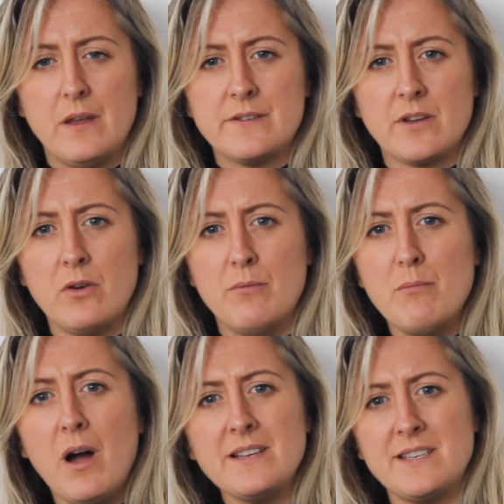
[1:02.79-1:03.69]
So
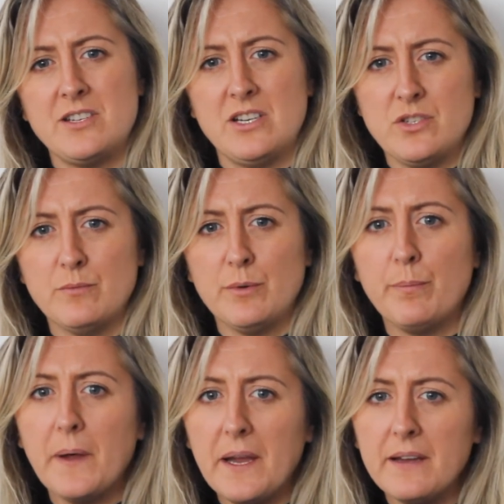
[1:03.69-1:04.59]
my suggestion
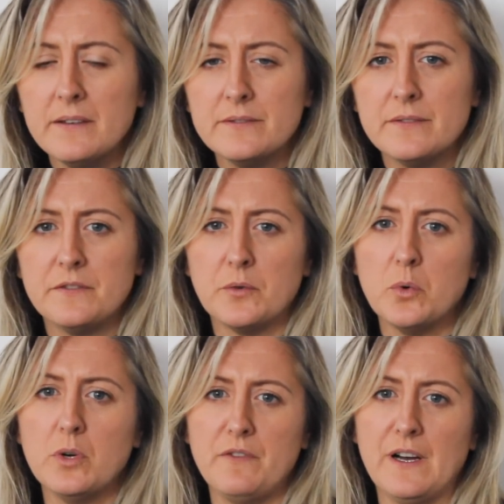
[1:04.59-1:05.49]
would be for
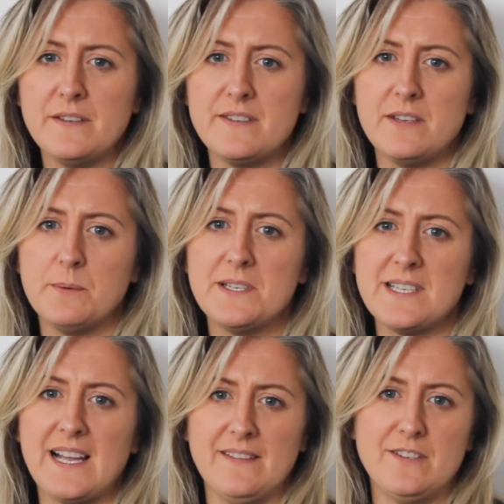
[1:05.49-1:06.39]
all of us who are
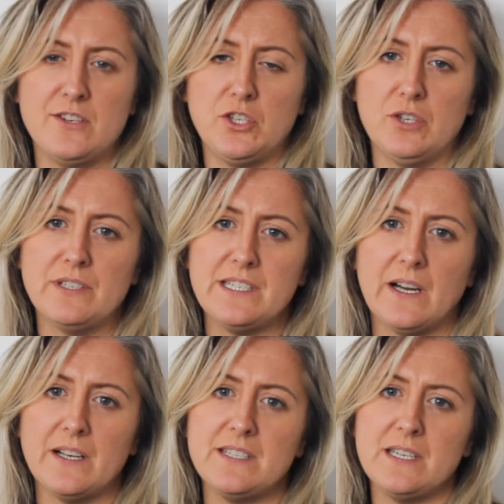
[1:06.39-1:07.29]
sat in the security
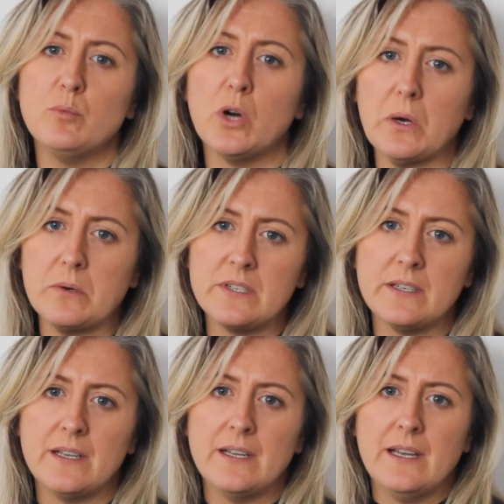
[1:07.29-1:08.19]
IT world
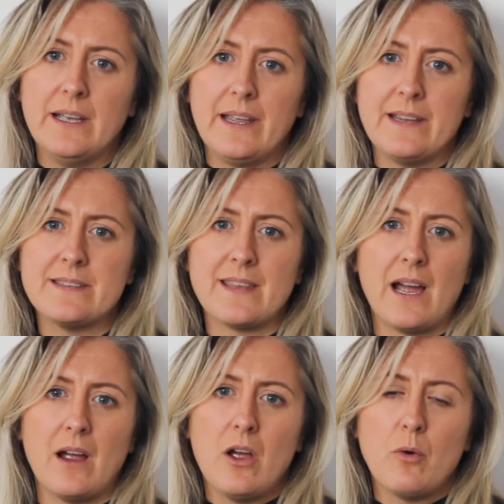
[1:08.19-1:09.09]
is
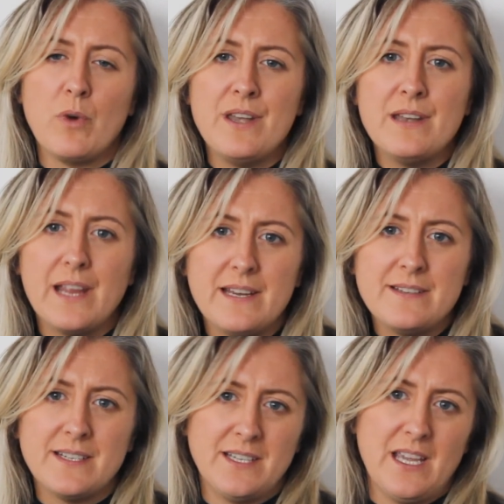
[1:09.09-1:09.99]
that we
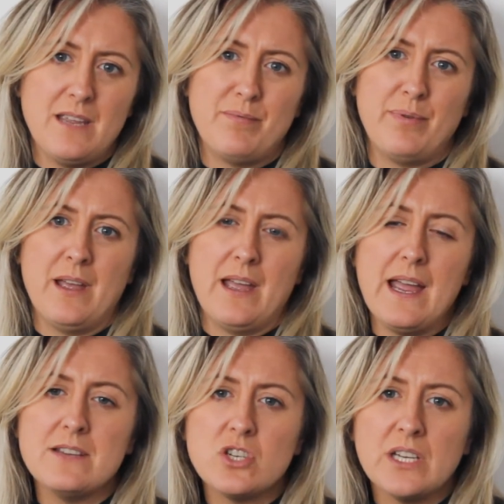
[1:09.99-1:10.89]
need to keep
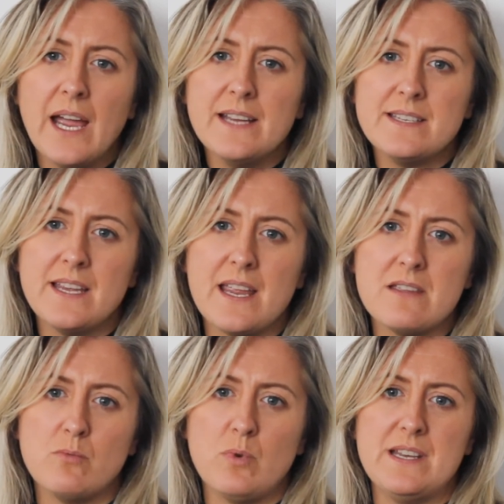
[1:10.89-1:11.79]

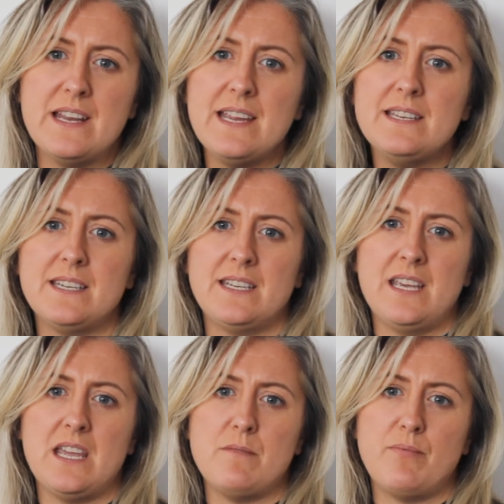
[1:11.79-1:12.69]
educating, we need to
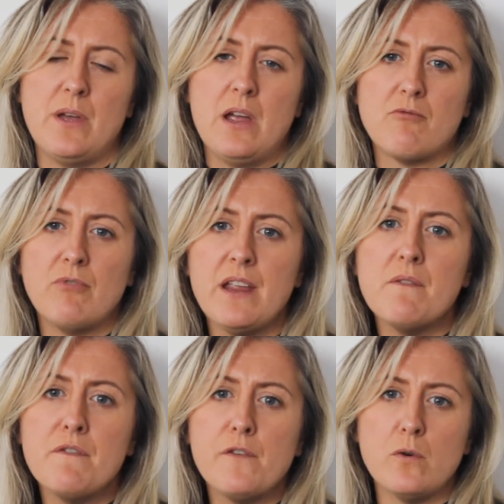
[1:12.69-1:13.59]
keep
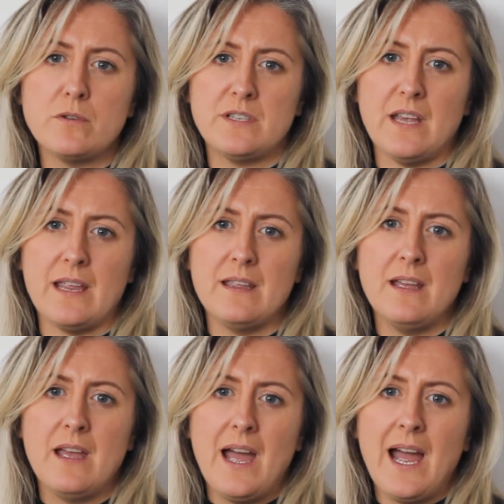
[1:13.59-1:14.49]

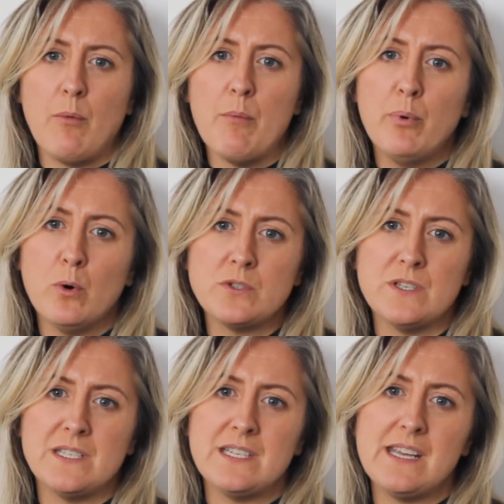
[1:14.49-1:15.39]
reinforcing how
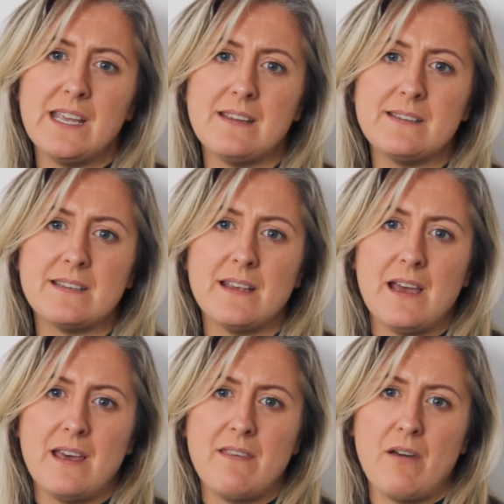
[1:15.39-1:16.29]
important it is
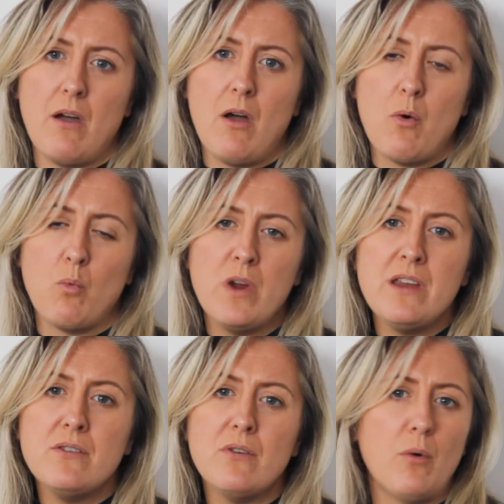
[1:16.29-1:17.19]
that
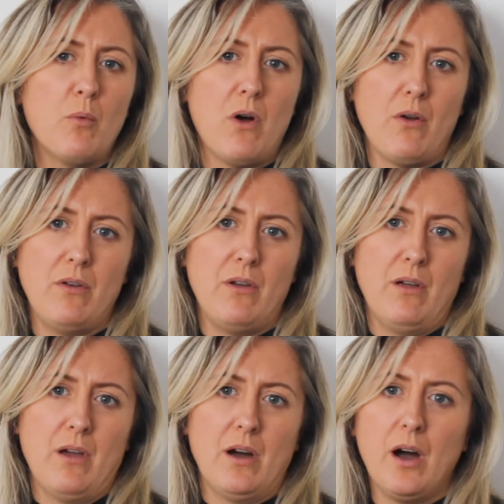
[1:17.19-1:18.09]
we do not want
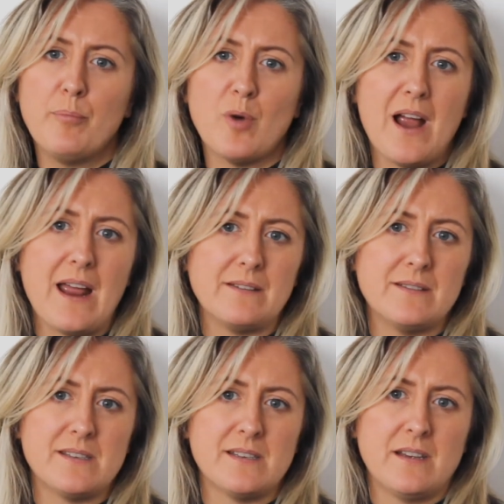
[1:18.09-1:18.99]
our
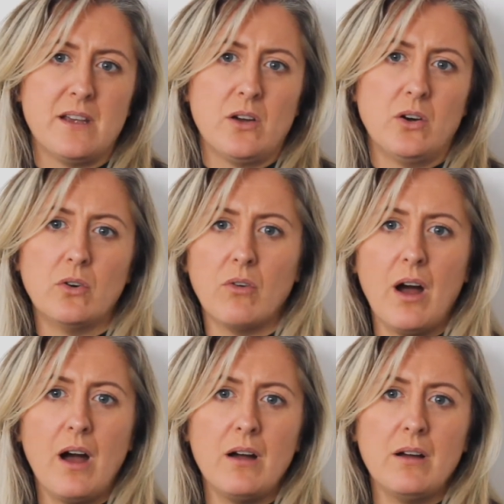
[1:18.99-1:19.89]
brands or
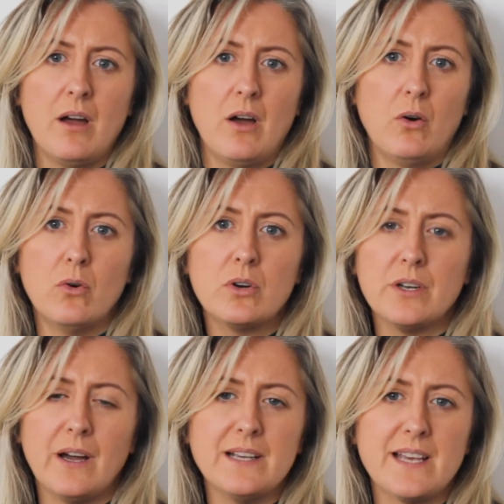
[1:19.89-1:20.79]
our
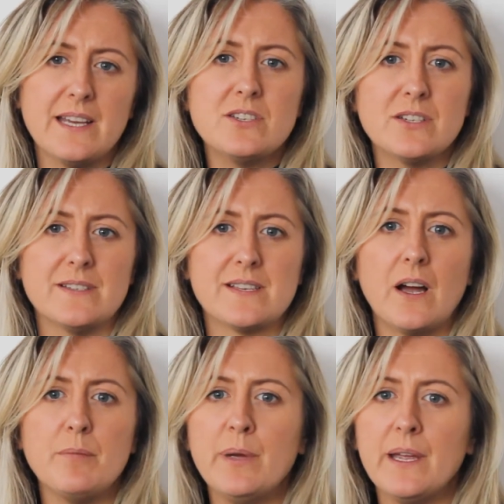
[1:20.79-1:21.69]
organisations'
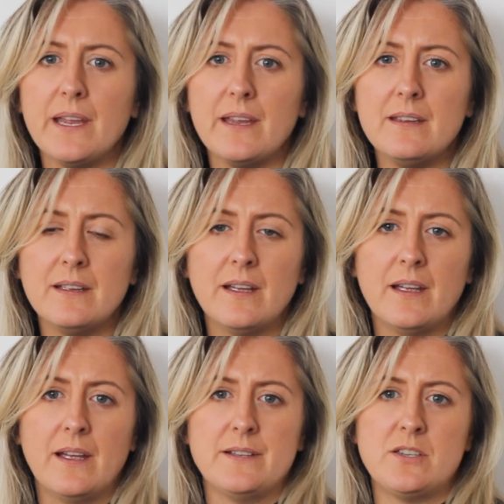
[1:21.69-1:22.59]
IP
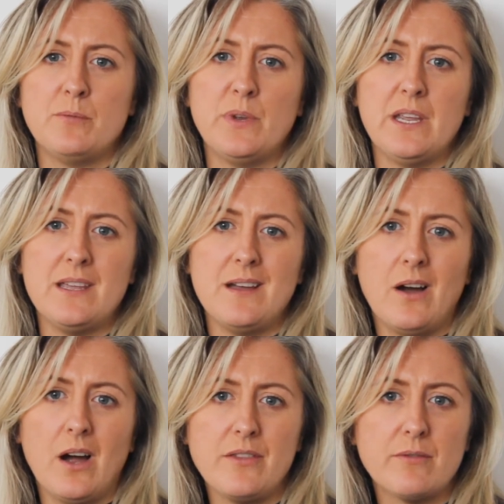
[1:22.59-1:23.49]
to be
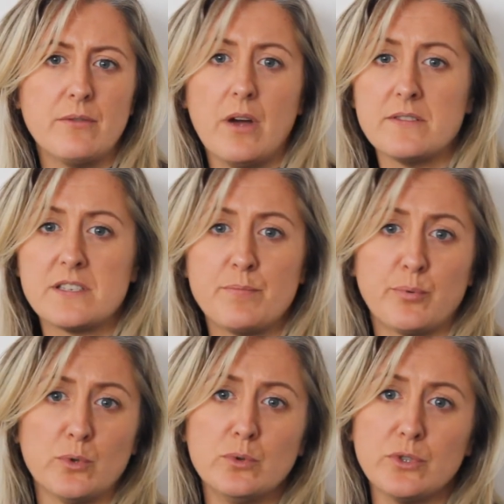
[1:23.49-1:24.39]
either
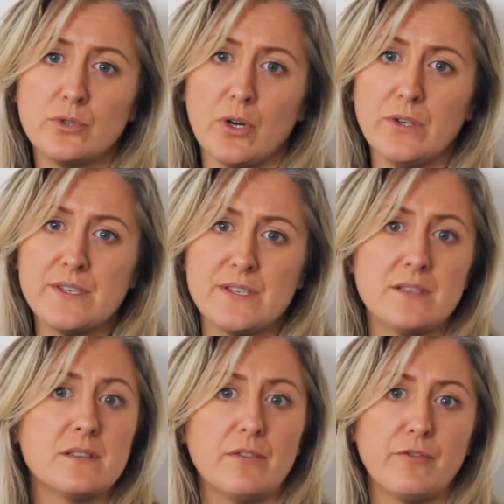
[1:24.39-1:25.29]
sprawled
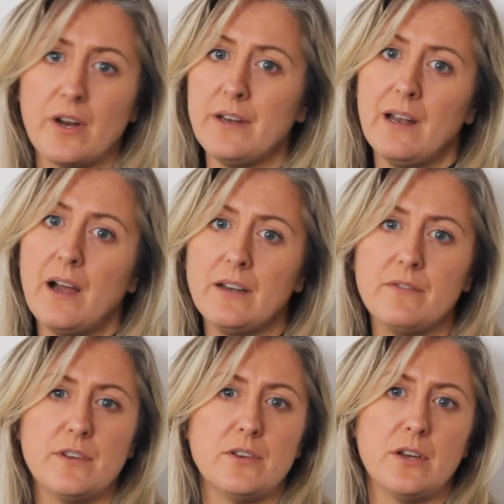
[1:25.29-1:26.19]
across the front line
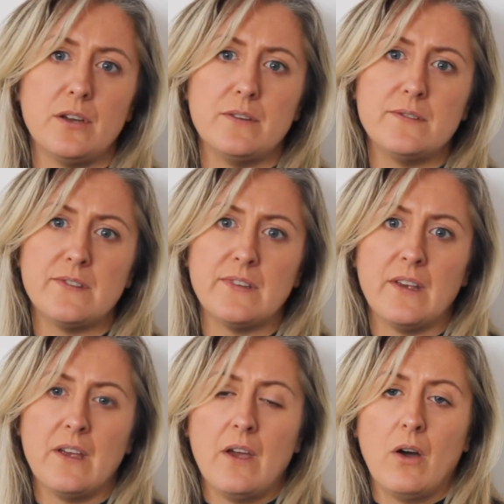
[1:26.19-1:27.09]
of the
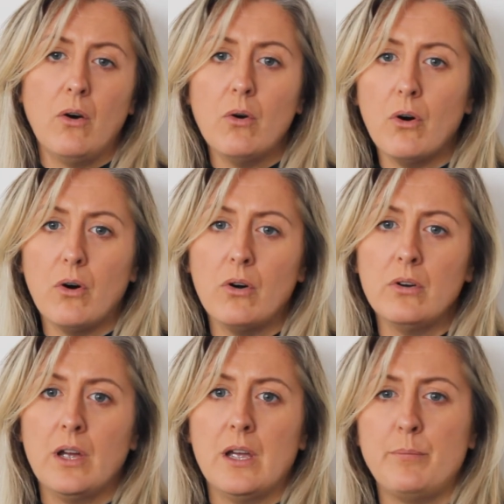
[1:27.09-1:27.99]
news
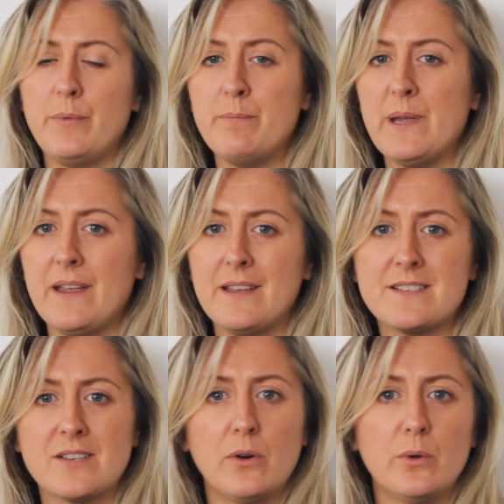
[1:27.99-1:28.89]
or be being
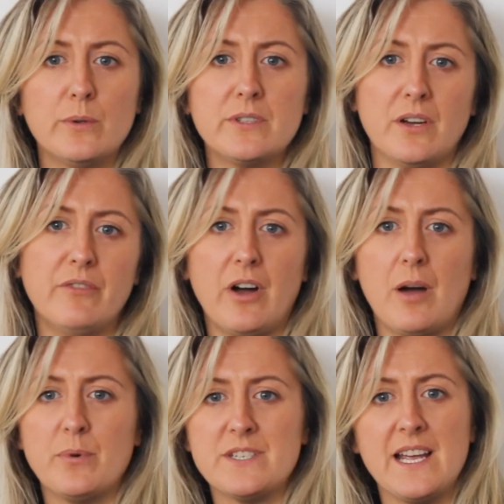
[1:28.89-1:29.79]
sold of
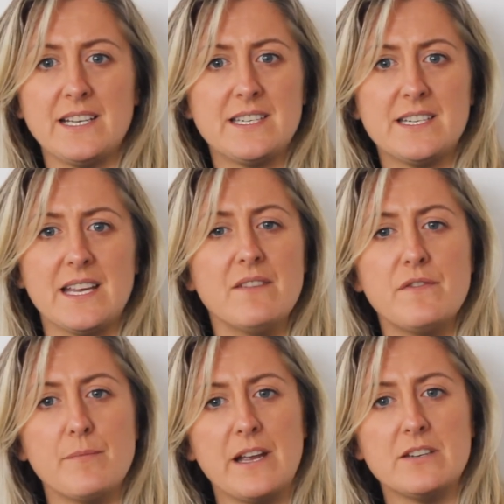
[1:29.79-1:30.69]
our protected
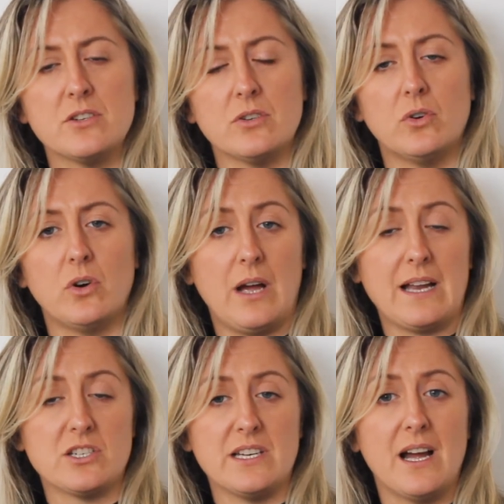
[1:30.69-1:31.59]
information or
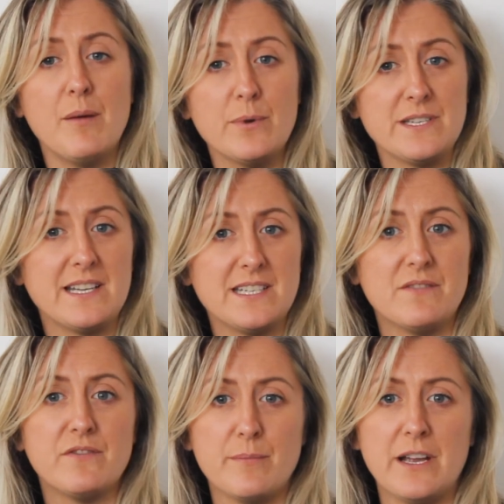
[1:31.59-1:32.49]
actually unprotected
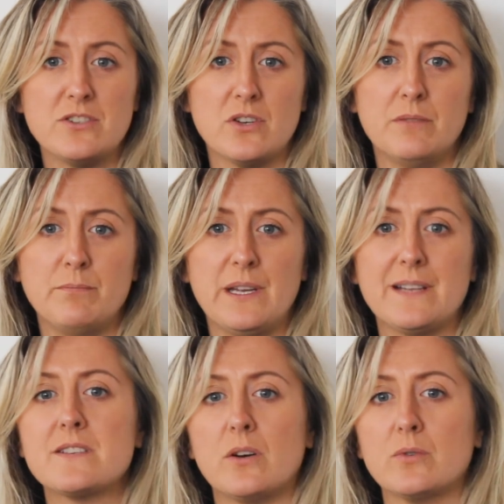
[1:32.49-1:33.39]
information
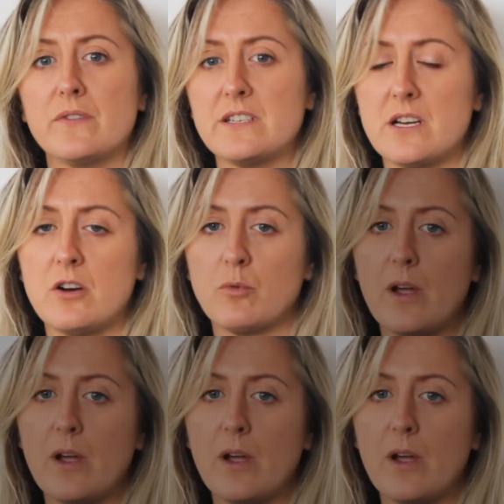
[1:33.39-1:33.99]
being sold on the dark